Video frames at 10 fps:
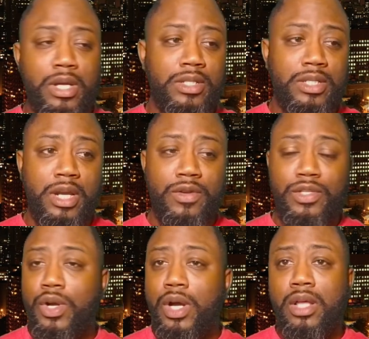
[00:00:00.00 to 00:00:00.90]
Because
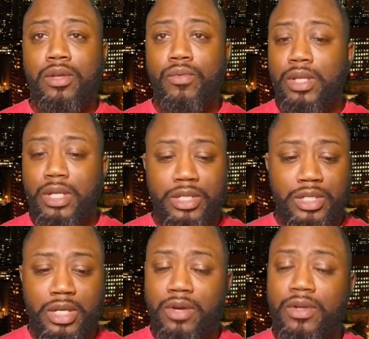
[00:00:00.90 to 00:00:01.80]
there's no other
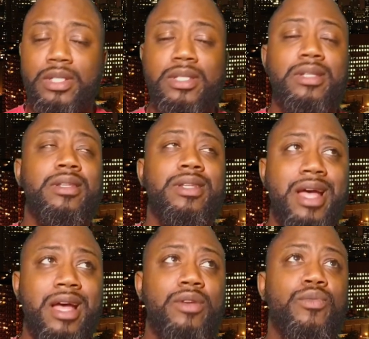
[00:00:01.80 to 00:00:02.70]
religion. There is
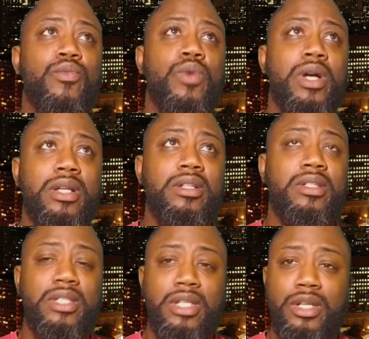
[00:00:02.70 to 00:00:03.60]
not
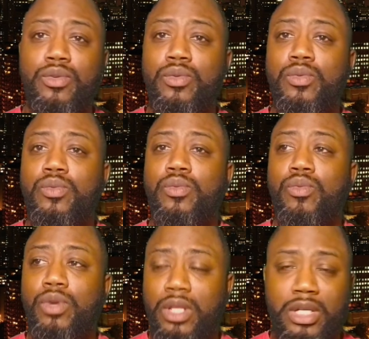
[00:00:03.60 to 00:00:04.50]
one
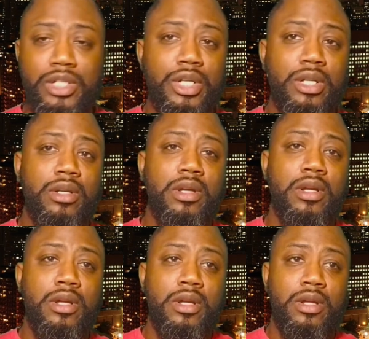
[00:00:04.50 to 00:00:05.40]
single
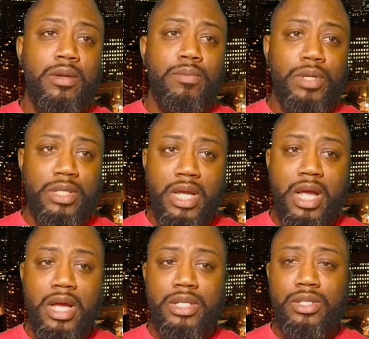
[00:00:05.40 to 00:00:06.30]
religion
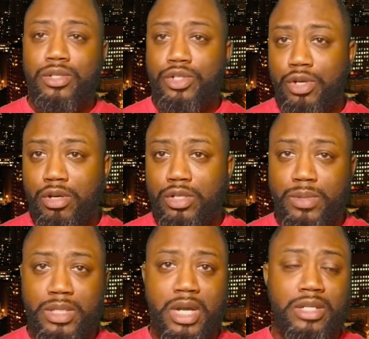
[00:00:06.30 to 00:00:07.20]
besides the
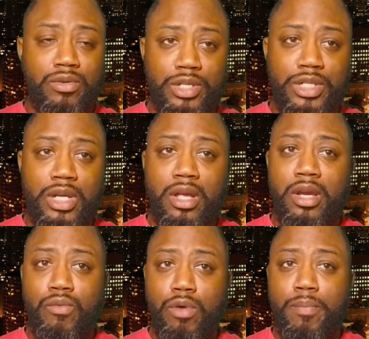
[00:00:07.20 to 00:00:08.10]
church, besides
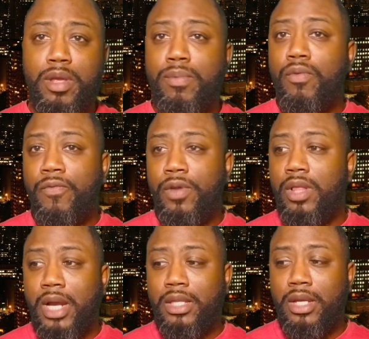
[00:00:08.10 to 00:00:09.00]
Christianity, where people
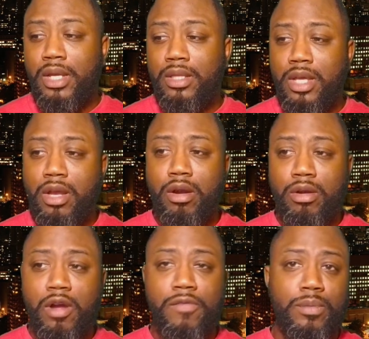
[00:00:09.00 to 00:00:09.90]
feel like that
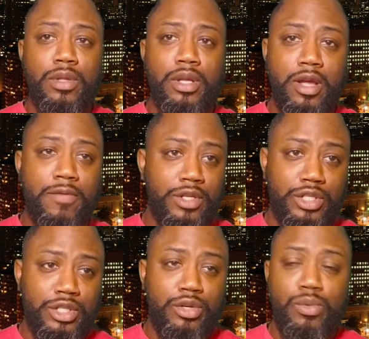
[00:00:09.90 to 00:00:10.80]
they are comfortable
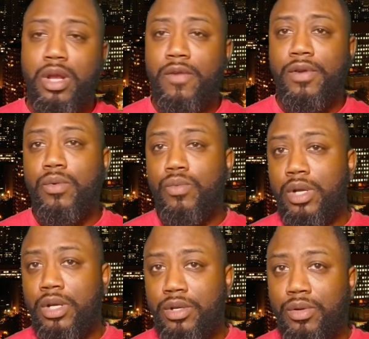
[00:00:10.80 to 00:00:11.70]
enough to just do whatever
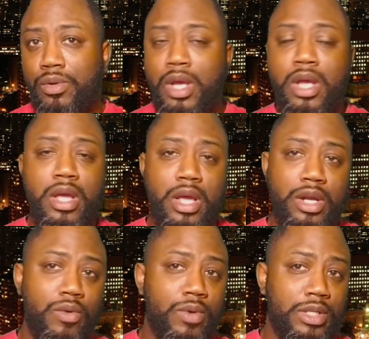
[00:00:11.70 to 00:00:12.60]
they want to do
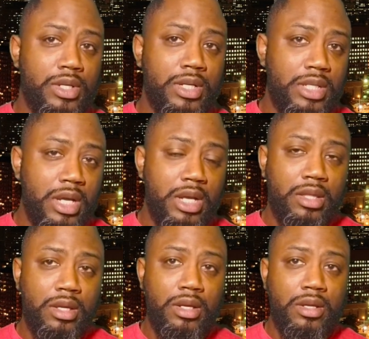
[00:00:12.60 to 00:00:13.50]
and no one's going to
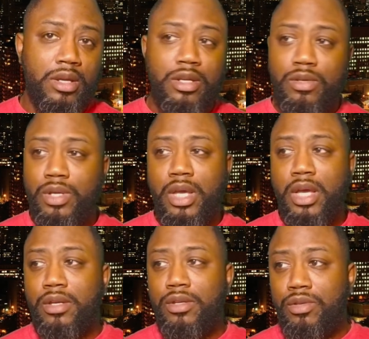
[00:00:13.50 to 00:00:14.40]
say anything. You
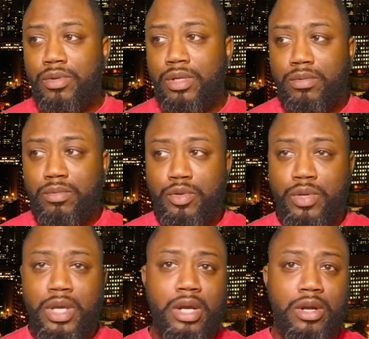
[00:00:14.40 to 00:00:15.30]
can't you
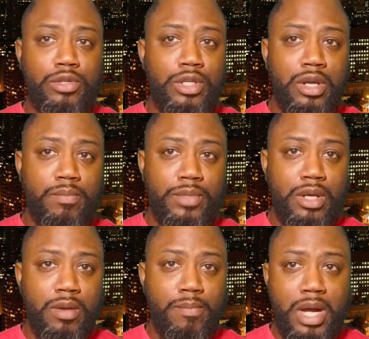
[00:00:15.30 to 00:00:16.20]
you can't go to
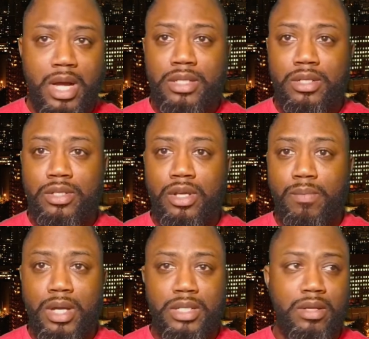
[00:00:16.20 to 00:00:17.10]
a, to a mosque,
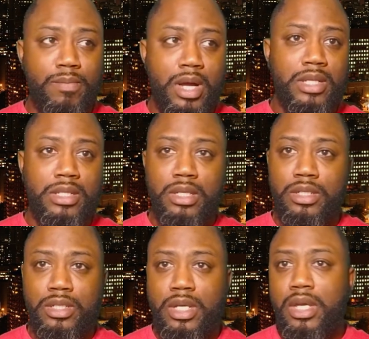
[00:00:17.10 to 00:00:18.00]
to a Muslim
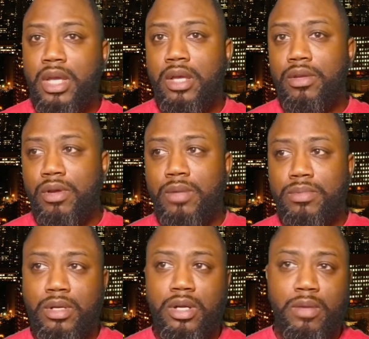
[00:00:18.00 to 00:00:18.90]
mosque, and just say, yeah, you
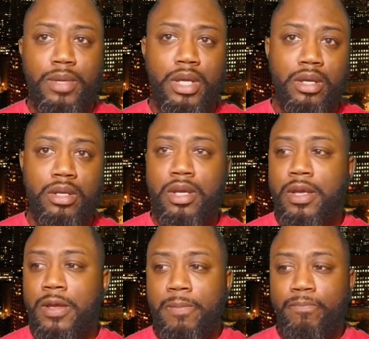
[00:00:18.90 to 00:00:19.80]
know, I'm just gonna come
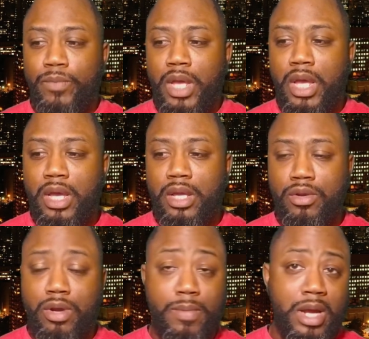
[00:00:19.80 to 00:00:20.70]
in,
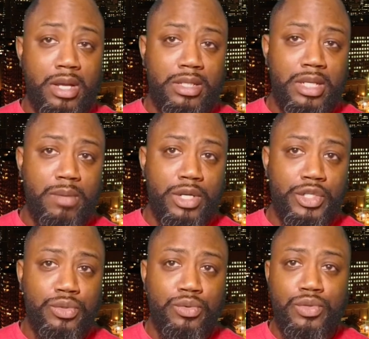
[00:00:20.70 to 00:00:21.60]
and you know, I'm not gonna
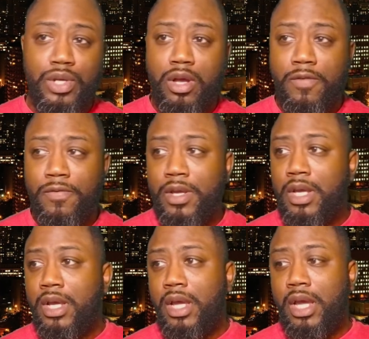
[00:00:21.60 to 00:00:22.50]
take my shoes
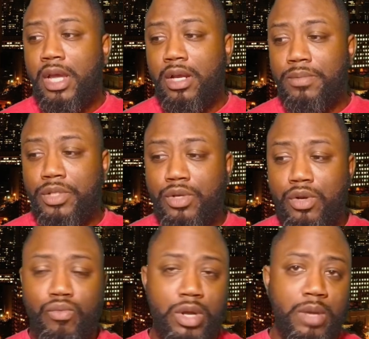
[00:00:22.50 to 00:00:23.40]
off, and I'm
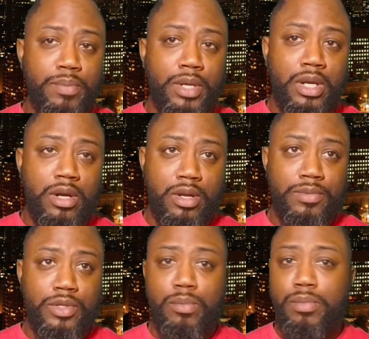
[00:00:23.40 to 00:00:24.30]
just gonna run up in
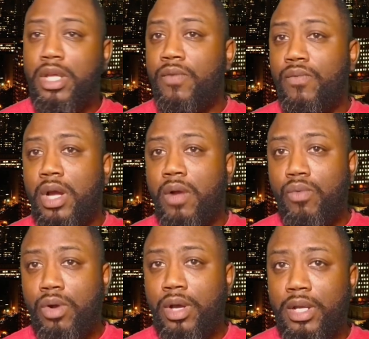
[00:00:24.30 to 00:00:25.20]
there, and I'm just gonna believe
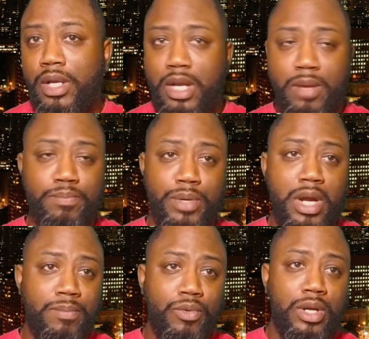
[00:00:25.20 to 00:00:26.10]
what I want, and
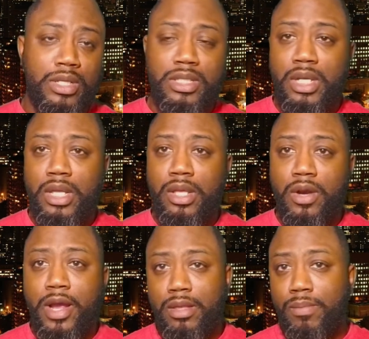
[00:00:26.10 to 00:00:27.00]
I'm but I'm gonna
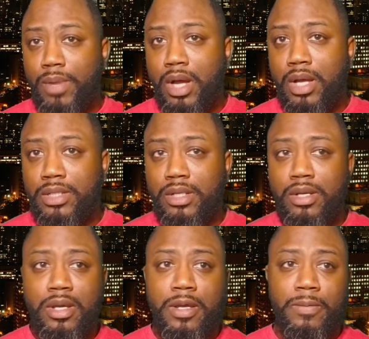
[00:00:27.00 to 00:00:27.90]
sit there at the
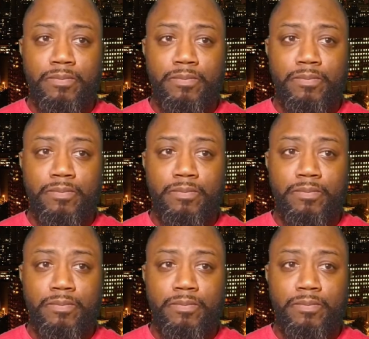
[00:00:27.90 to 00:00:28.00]
mosque